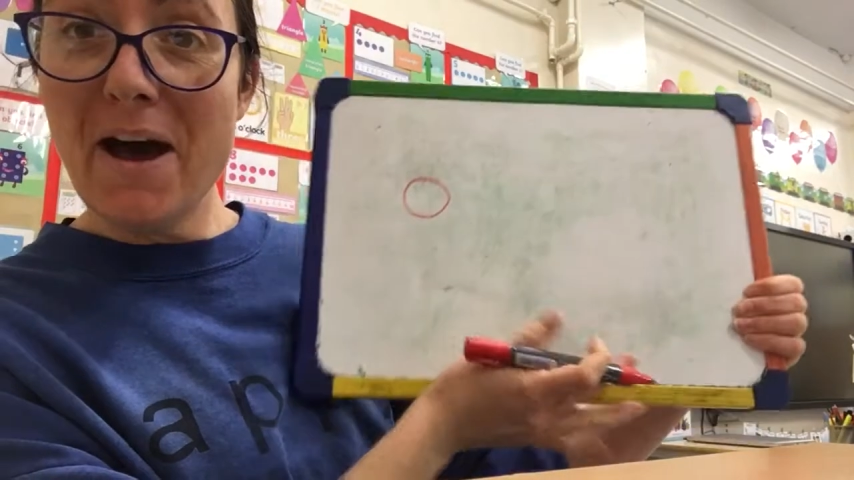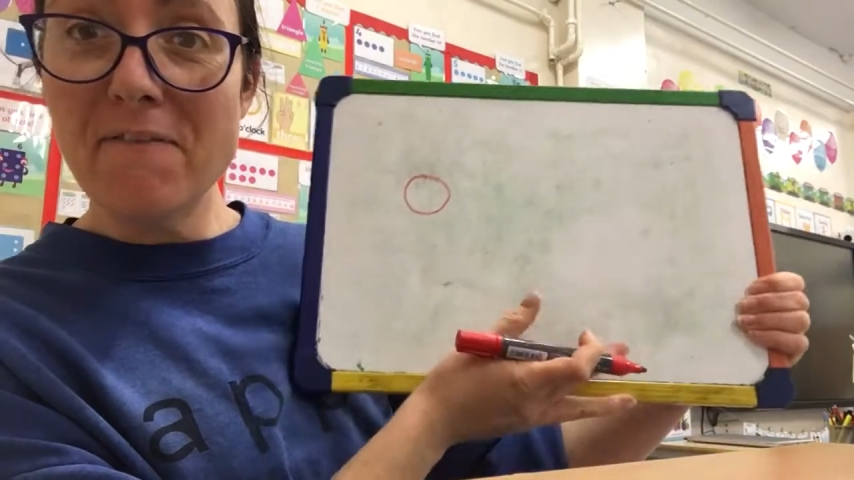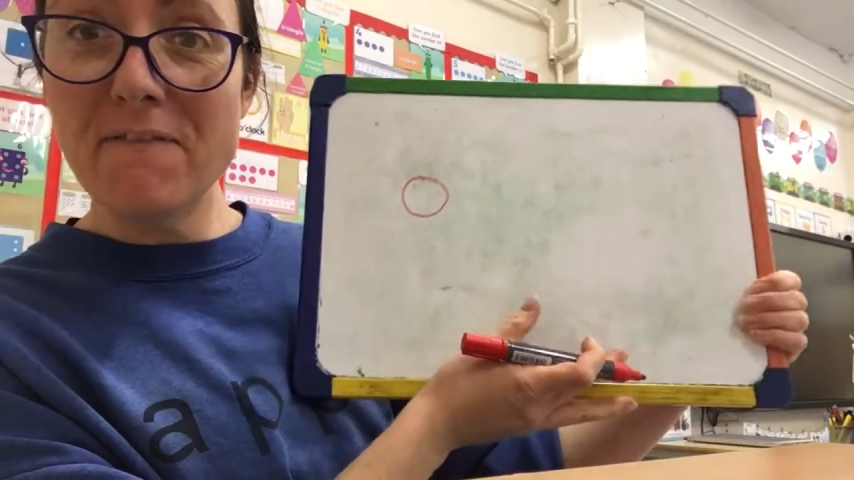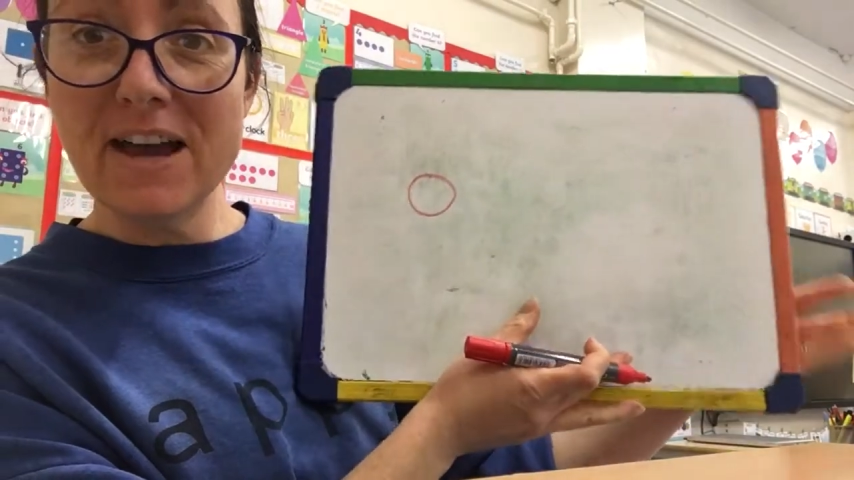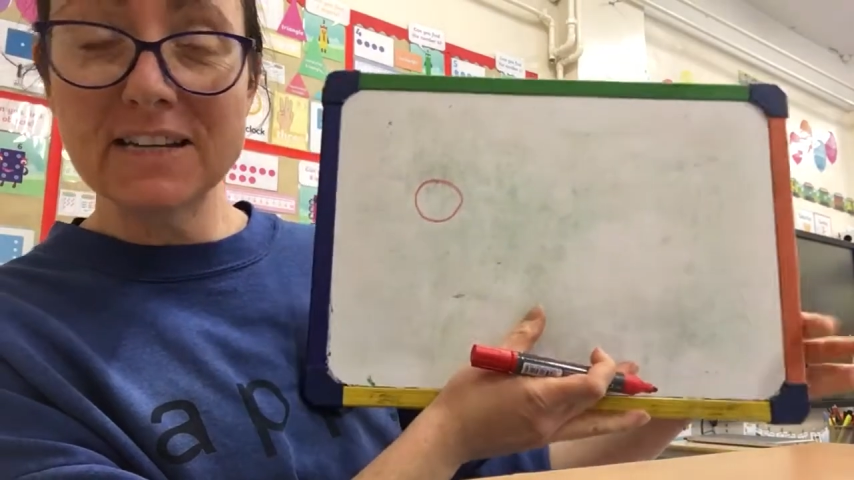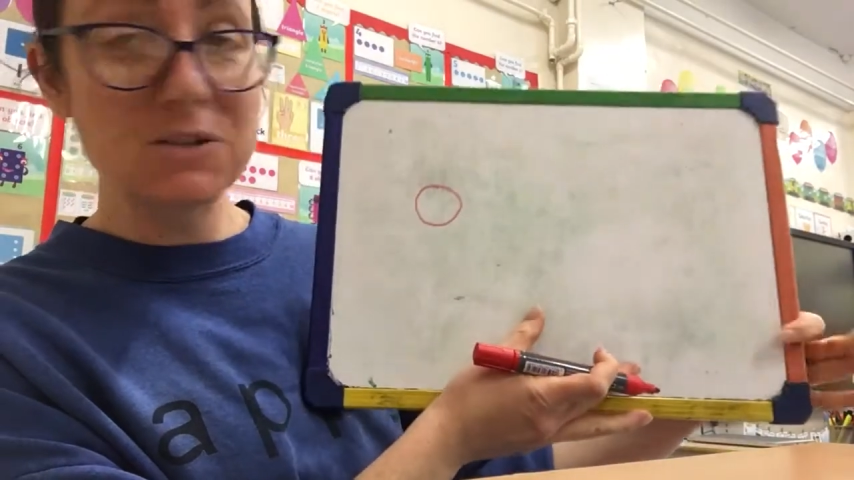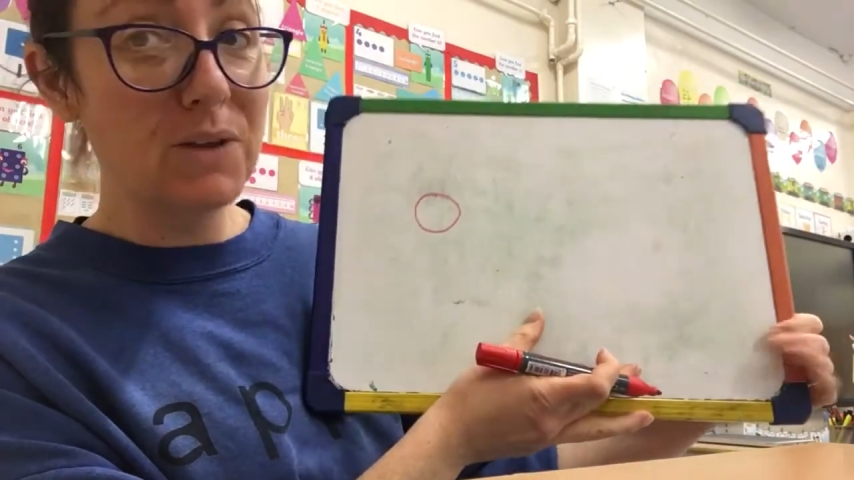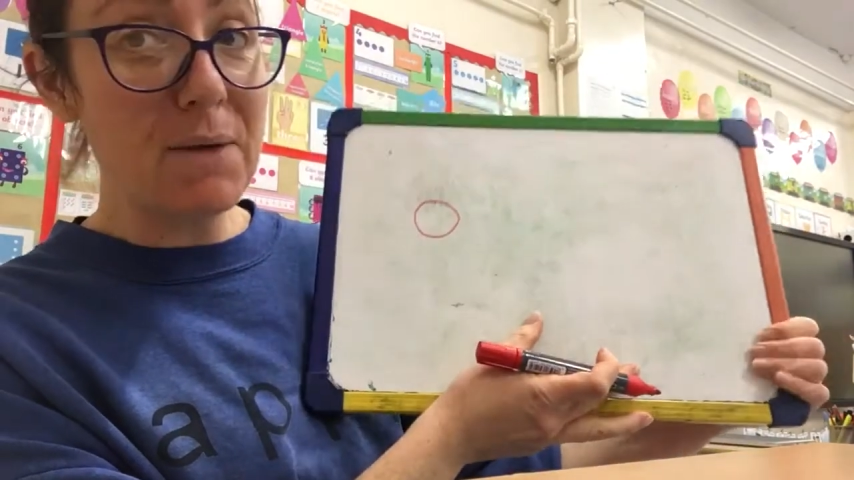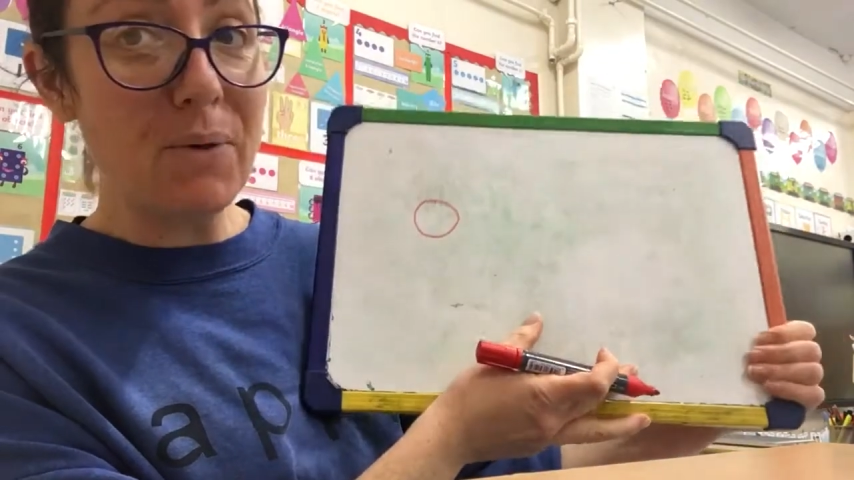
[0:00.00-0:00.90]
perfect. All that